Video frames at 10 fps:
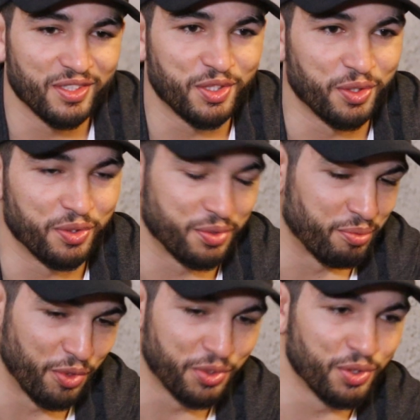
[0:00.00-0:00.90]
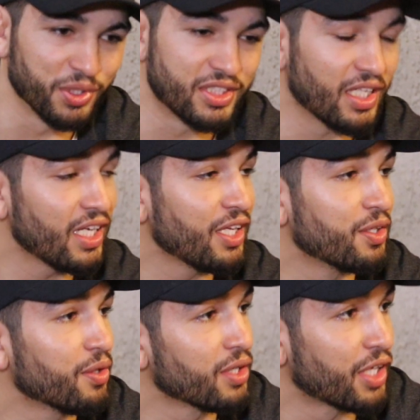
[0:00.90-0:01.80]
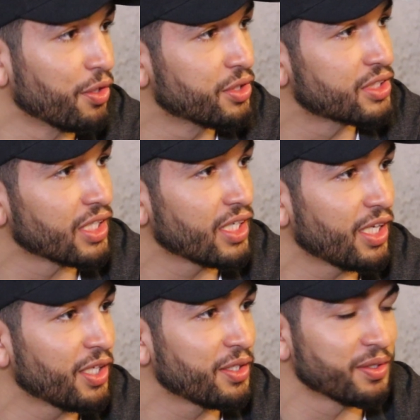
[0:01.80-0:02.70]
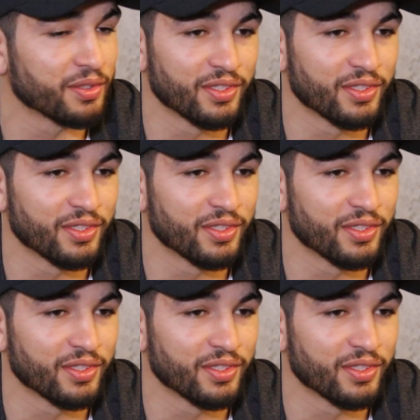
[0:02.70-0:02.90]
to move to a city, a huge city,